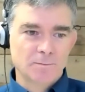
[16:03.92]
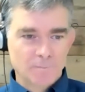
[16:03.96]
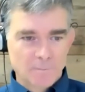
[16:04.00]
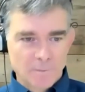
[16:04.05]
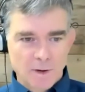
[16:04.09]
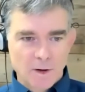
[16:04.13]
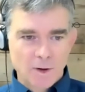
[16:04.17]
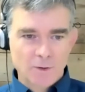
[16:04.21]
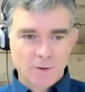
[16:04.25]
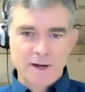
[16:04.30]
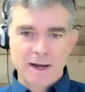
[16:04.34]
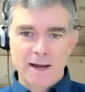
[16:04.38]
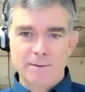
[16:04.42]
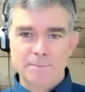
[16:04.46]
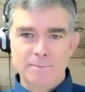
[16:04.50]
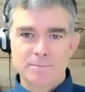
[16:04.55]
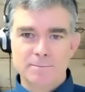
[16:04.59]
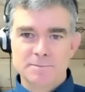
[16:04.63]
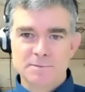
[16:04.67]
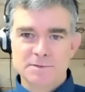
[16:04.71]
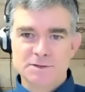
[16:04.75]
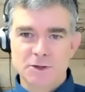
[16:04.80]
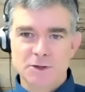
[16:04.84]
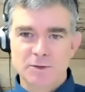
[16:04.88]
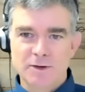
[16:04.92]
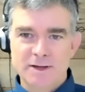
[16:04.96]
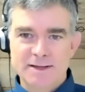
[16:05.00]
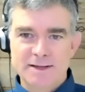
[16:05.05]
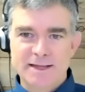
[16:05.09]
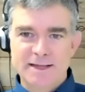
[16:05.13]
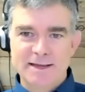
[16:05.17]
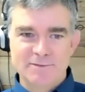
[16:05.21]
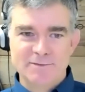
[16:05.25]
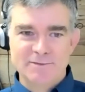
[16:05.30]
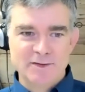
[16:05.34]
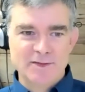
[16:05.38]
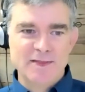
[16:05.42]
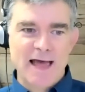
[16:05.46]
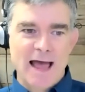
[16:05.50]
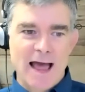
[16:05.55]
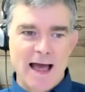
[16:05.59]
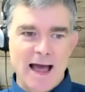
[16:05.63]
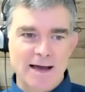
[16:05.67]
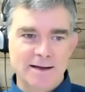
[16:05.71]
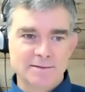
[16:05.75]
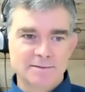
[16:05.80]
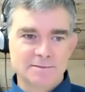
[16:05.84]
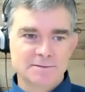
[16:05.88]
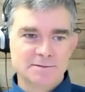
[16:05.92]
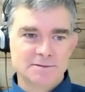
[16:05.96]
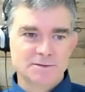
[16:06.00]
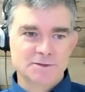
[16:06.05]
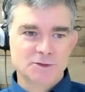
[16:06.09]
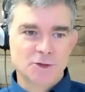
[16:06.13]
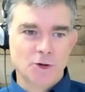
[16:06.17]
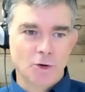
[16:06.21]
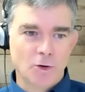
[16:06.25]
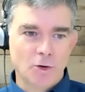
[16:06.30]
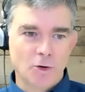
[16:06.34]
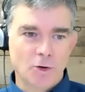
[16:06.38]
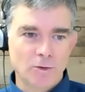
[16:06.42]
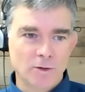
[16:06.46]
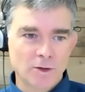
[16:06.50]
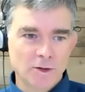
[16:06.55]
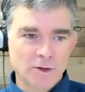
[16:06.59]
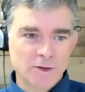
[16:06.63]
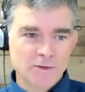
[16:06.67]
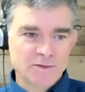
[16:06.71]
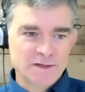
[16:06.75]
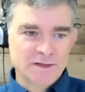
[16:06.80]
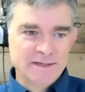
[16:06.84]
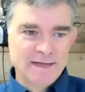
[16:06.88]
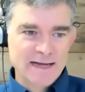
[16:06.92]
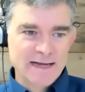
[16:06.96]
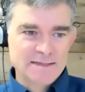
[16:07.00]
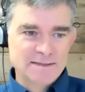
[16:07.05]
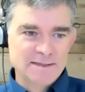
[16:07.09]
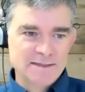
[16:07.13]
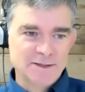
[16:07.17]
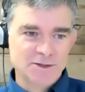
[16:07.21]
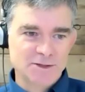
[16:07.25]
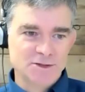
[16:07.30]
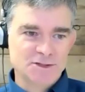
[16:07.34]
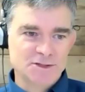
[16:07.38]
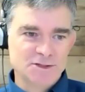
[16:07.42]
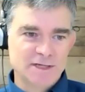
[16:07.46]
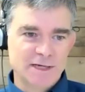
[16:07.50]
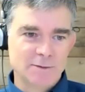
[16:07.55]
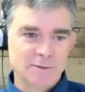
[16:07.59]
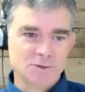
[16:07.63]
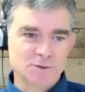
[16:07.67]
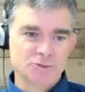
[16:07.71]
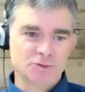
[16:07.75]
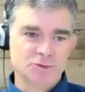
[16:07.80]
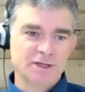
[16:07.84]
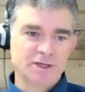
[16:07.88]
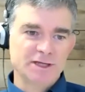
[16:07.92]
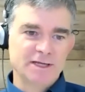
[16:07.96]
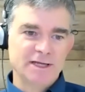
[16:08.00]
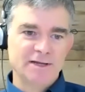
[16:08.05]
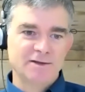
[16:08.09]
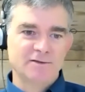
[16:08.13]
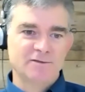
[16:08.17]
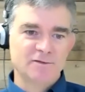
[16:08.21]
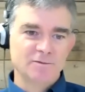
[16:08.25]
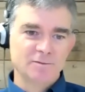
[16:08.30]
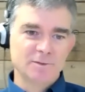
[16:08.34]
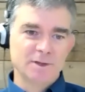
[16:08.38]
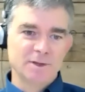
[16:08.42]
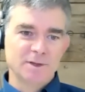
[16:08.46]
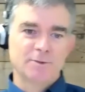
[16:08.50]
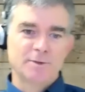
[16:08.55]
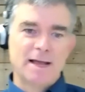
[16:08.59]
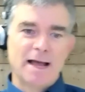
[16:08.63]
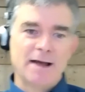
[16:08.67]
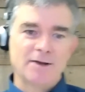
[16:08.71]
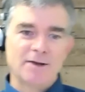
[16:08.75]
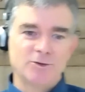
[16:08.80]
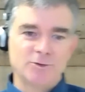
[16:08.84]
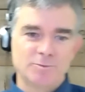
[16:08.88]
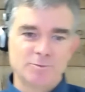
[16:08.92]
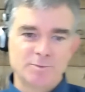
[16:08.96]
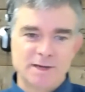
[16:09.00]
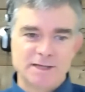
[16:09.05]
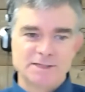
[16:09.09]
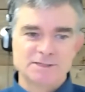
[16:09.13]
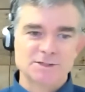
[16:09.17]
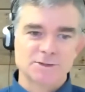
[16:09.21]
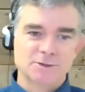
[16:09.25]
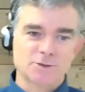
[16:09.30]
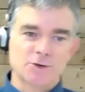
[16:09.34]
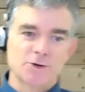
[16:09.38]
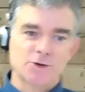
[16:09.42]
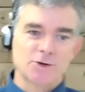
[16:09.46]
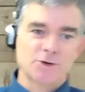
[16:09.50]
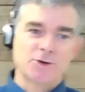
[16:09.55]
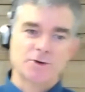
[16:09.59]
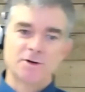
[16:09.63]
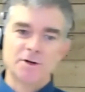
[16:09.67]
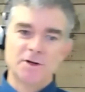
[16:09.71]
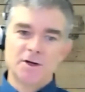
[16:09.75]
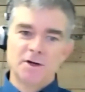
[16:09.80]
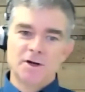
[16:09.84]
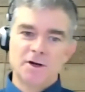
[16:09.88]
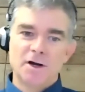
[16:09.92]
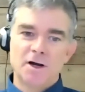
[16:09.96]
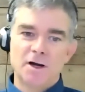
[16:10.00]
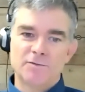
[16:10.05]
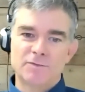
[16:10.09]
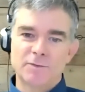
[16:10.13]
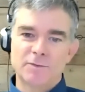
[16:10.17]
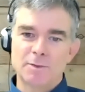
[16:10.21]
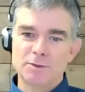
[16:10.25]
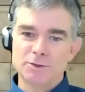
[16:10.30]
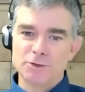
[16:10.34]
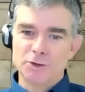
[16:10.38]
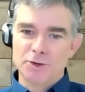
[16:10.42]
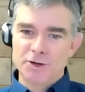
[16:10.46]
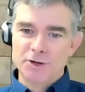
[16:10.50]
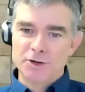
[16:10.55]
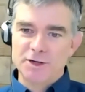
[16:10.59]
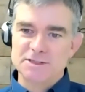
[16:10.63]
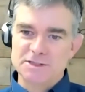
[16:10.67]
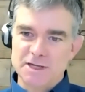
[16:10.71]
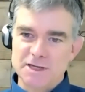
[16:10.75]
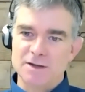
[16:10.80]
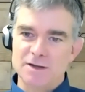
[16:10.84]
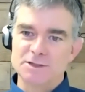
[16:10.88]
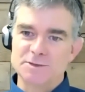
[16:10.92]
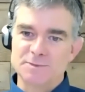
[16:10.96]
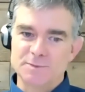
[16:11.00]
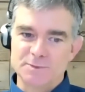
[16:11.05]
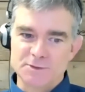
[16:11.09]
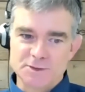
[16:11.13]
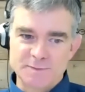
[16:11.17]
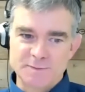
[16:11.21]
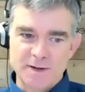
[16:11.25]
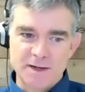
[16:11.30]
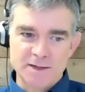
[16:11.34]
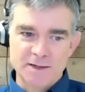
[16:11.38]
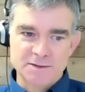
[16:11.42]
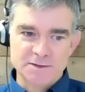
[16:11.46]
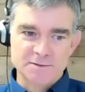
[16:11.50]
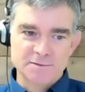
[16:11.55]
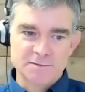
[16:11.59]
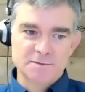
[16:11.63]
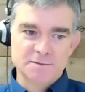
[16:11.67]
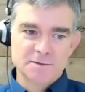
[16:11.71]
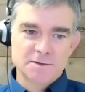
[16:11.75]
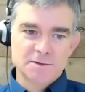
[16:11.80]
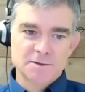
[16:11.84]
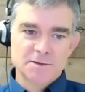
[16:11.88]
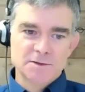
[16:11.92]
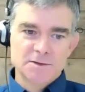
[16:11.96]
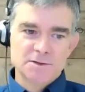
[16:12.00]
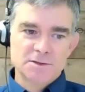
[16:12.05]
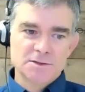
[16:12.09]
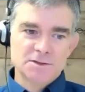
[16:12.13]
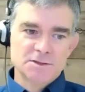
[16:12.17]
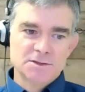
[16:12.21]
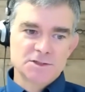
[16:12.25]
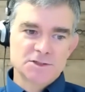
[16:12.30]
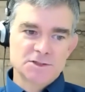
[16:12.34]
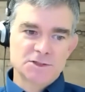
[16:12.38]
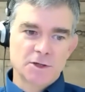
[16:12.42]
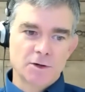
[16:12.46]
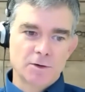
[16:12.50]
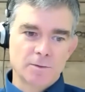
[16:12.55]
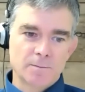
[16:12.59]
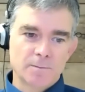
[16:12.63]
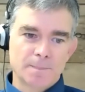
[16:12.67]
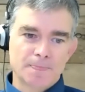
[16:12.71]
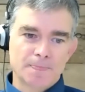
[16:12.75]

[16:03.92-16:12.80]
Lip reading: Okay, so given that, Cole, the next thing you said was really getting familiar with how you best learn from a learning styles perspective. So